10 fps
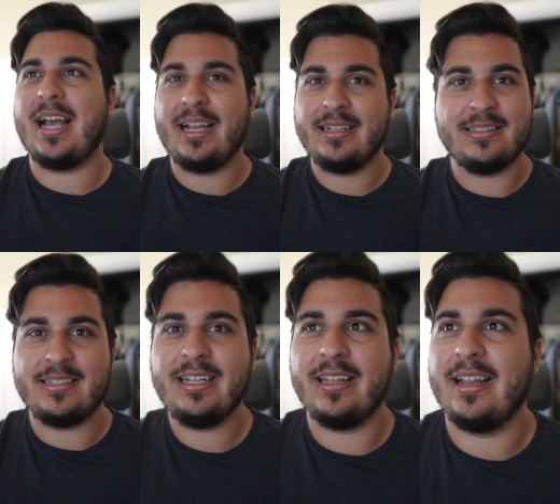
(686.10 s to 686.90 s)
I
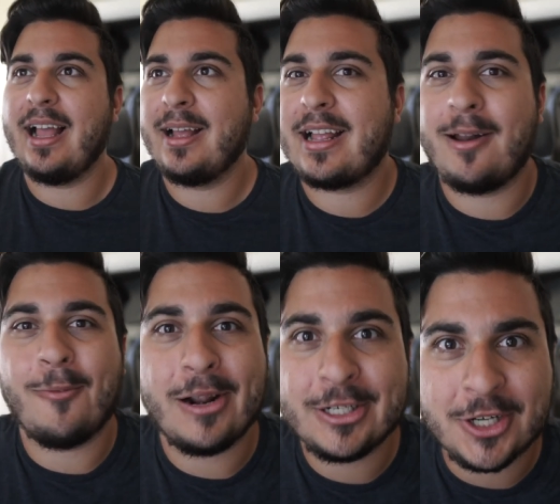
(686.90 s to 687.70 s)
dig it. I kind
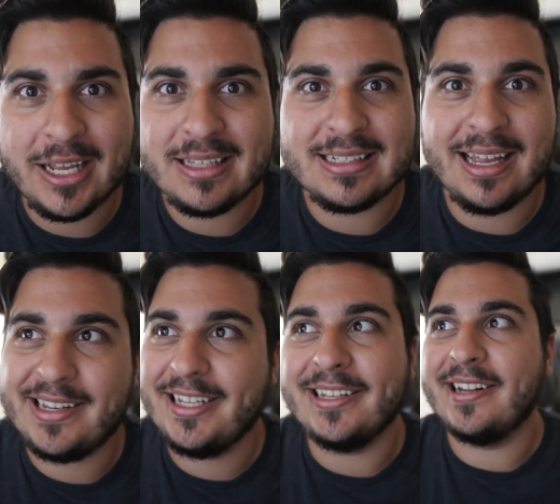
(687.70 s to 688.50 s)
of want to try this
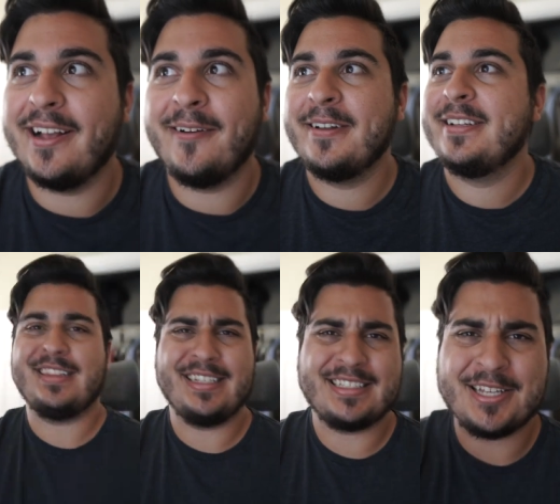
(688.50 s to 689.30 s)
idea now.
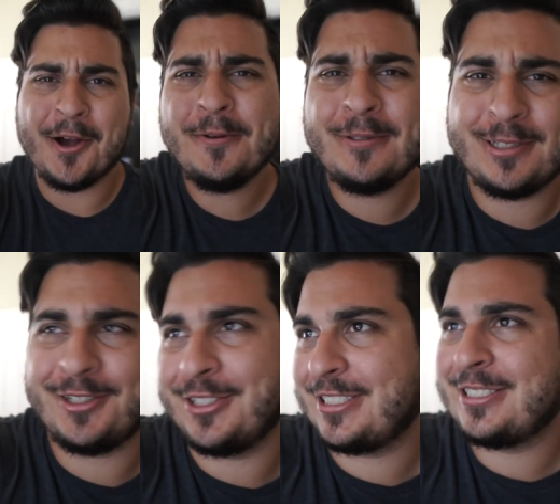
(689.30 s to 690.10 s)
These tones
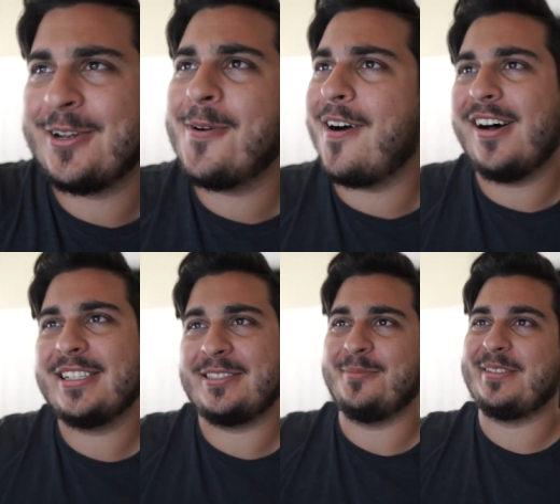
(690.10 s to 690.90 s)
are just so
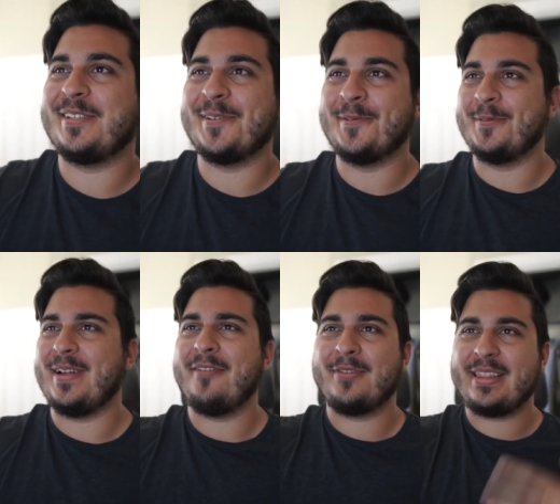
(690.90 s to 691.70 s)
awesome too.
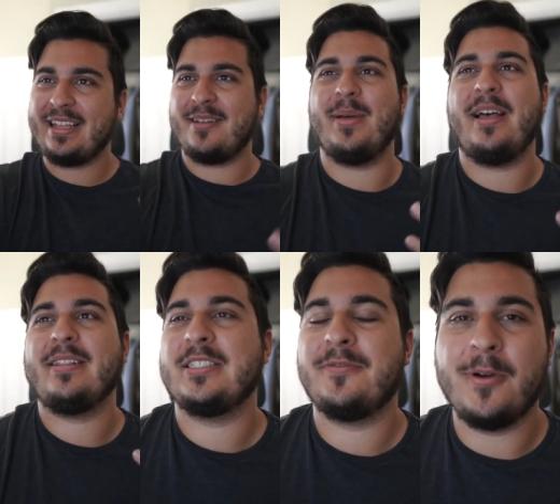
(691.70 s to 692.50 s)
Everything
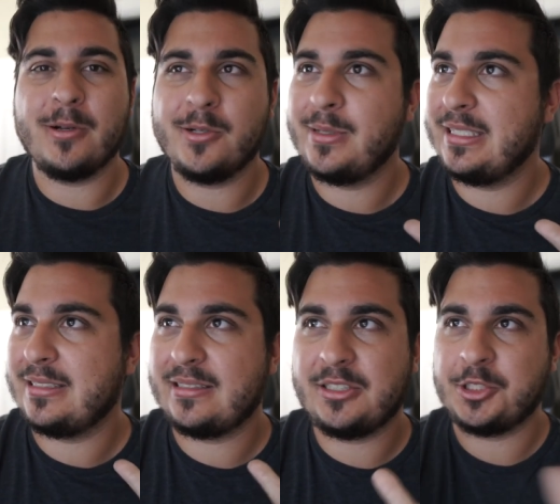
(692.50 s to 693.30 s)
about this photo
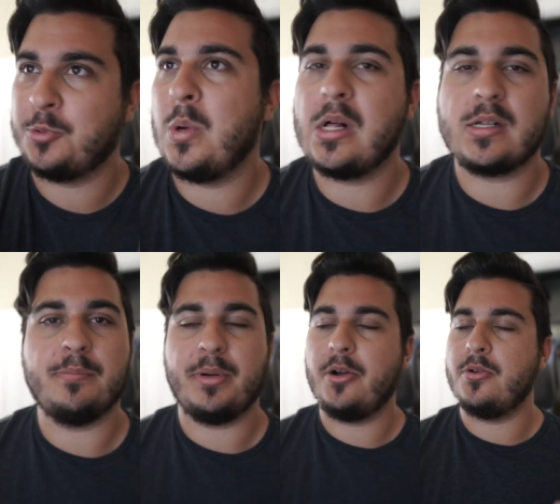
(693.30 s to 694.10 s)
is just well
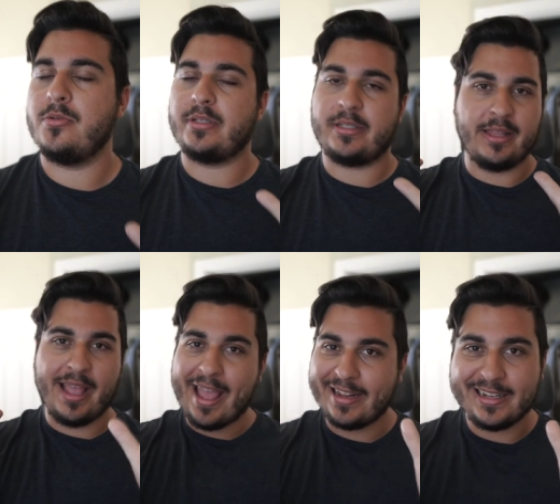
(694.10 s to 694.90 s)
composed.
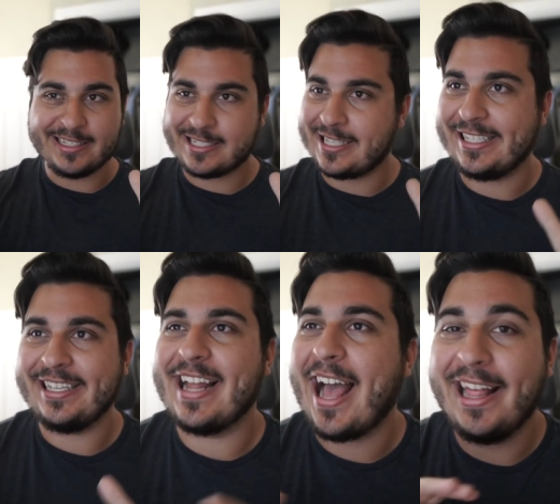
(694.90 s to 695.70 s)
The edit is
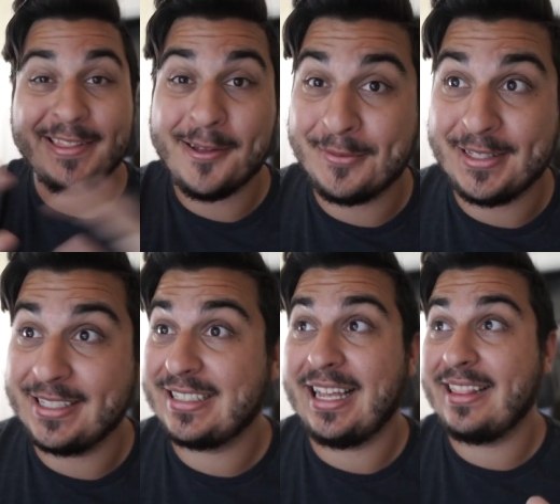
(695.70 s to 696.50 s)
clean. I love
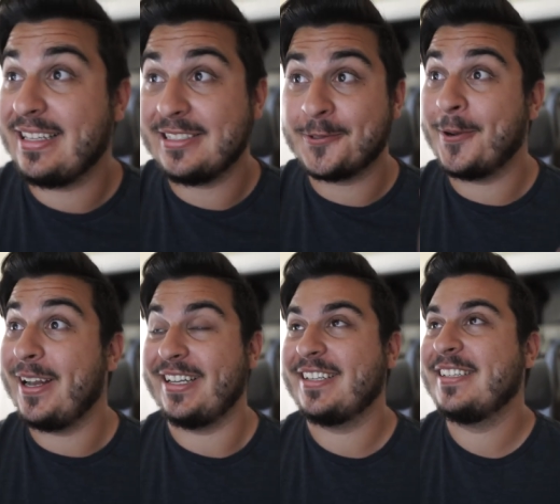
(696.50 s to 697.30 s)
this. I think it's great.